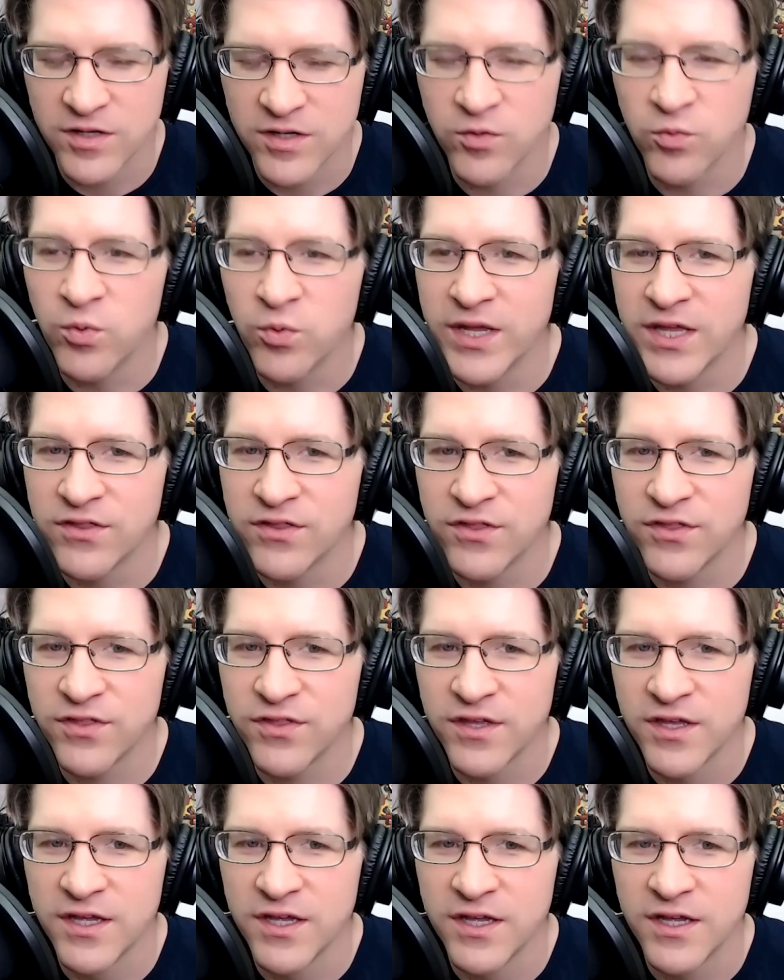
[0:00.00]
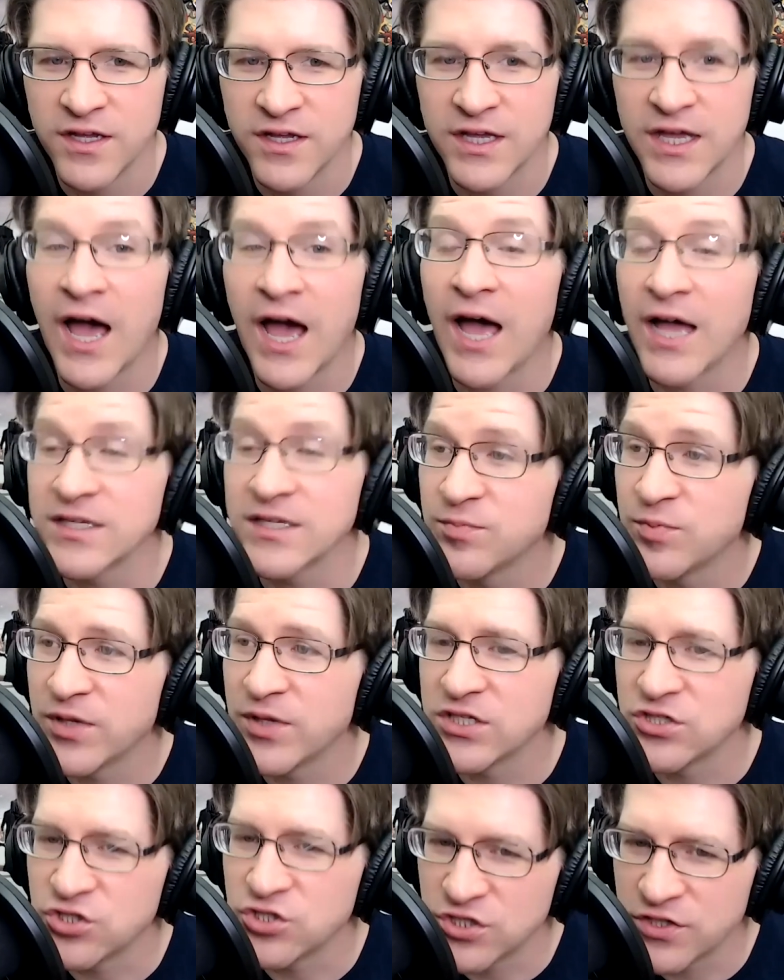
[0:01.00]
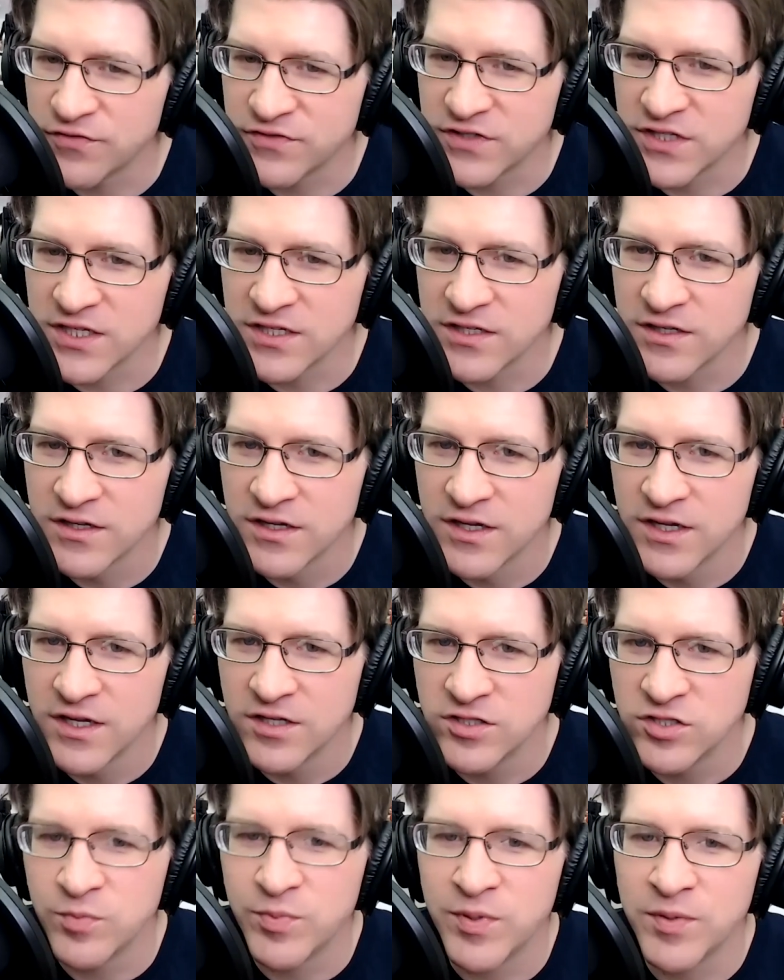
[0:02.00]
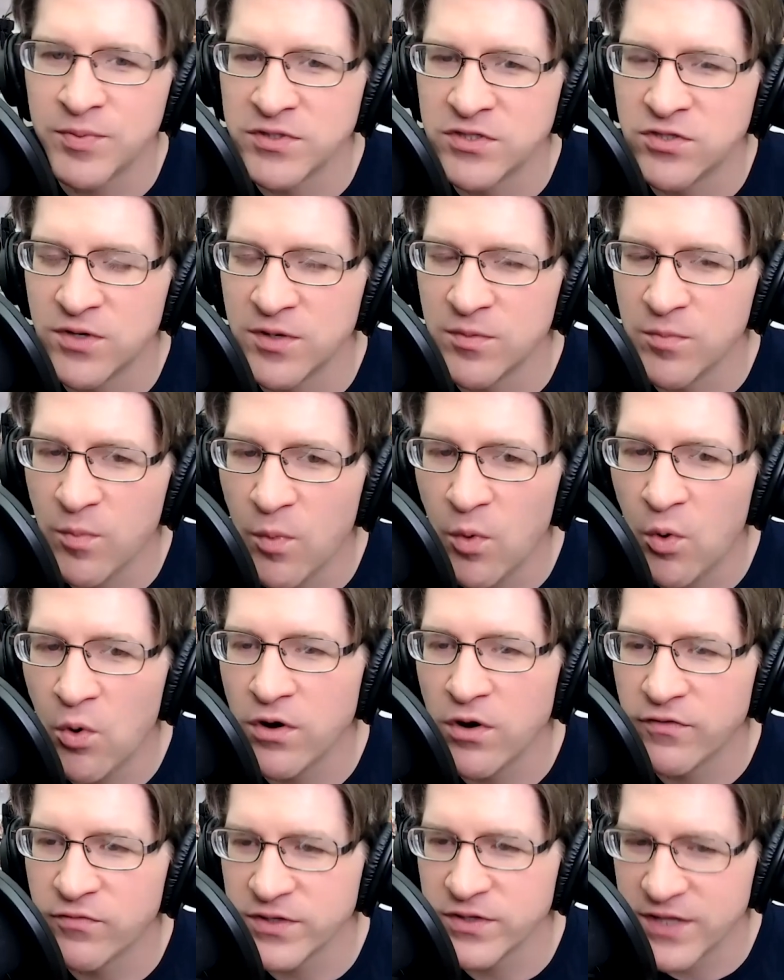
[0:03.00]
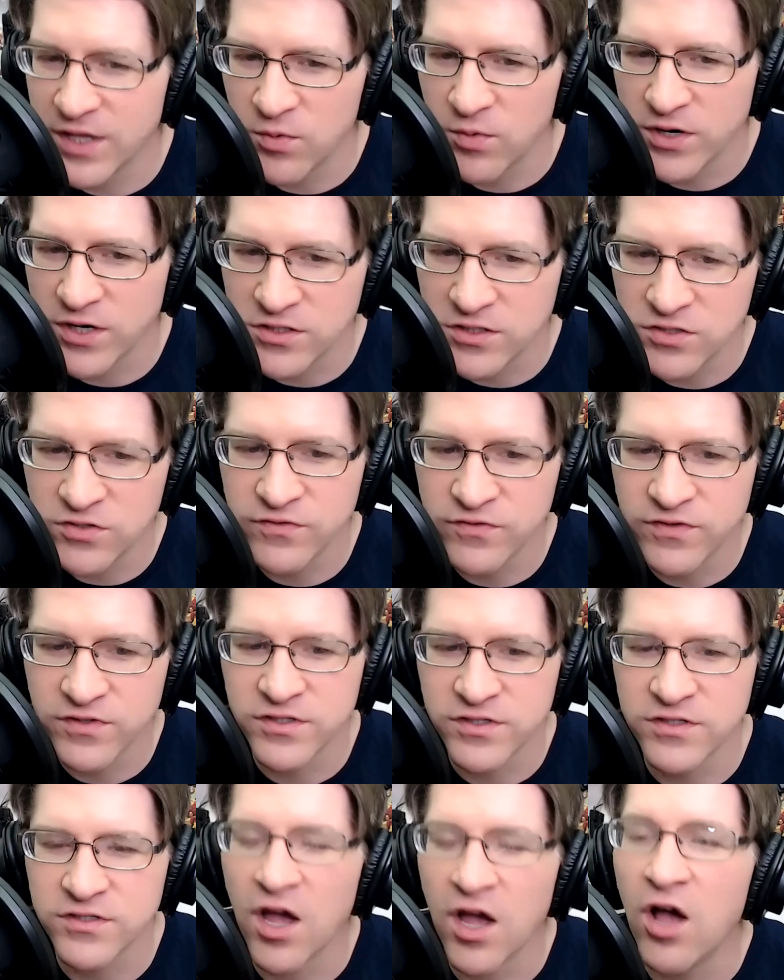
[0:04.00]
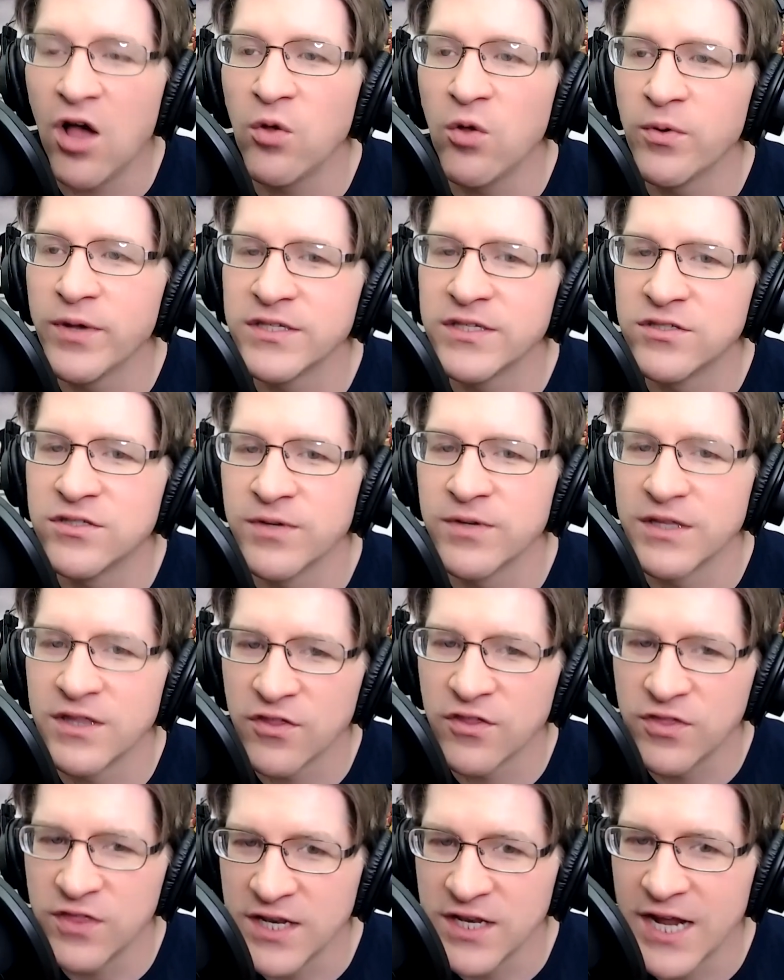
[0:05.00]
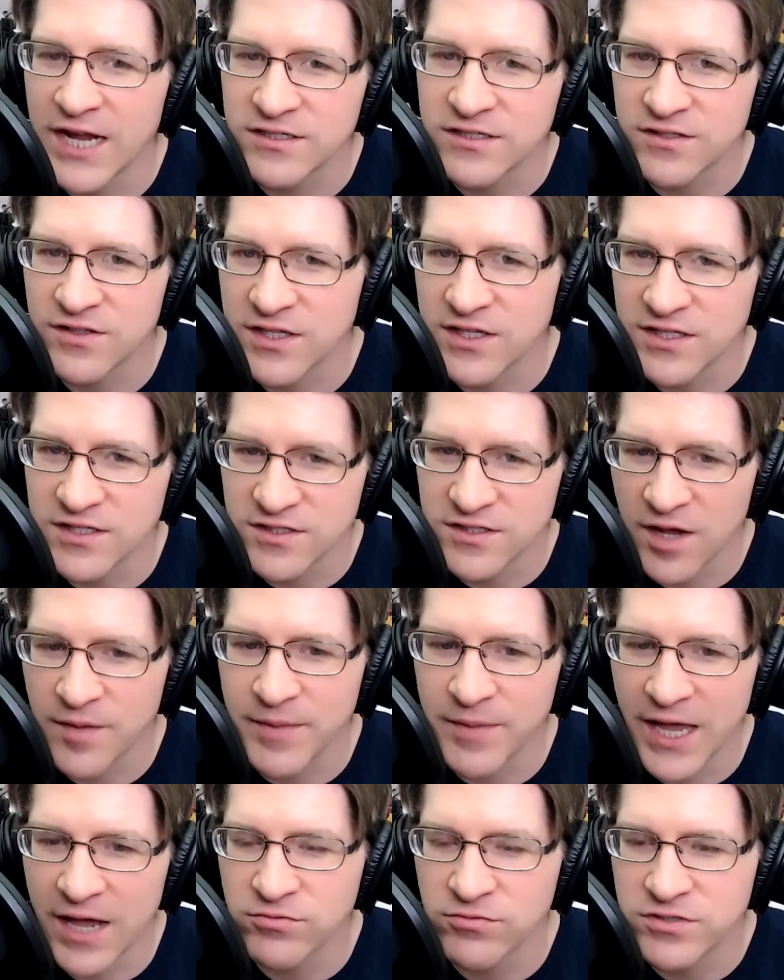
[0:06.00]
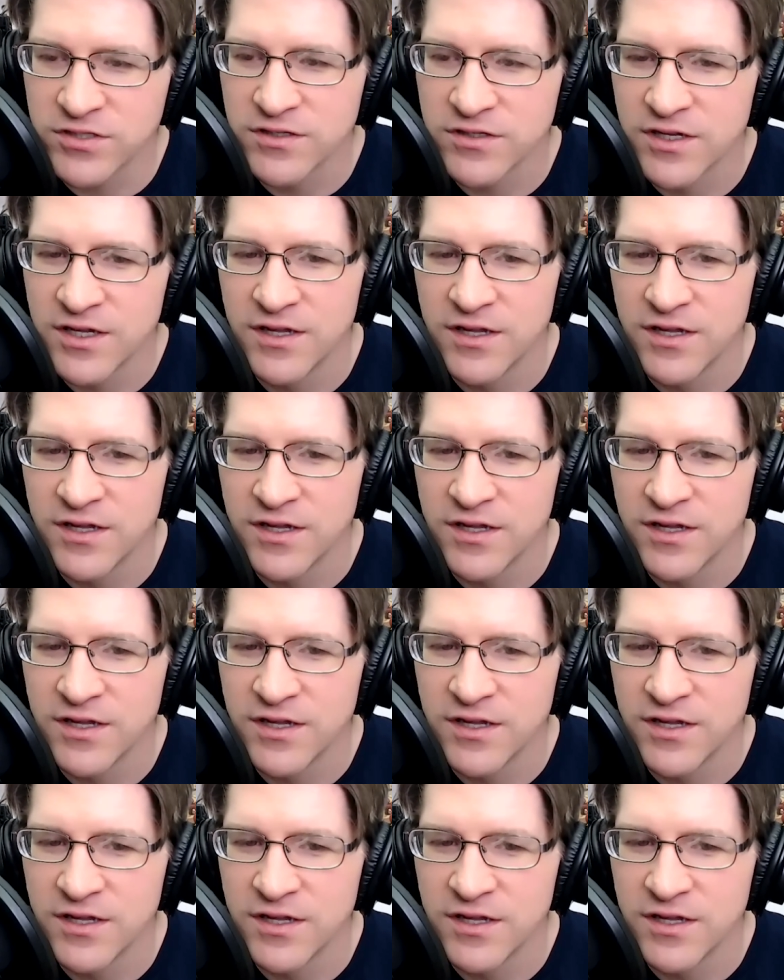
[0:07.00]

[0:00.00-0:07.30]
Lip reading: with cosplay shifting to people doing more of what they want to do versus always doing the next thing that's coming out.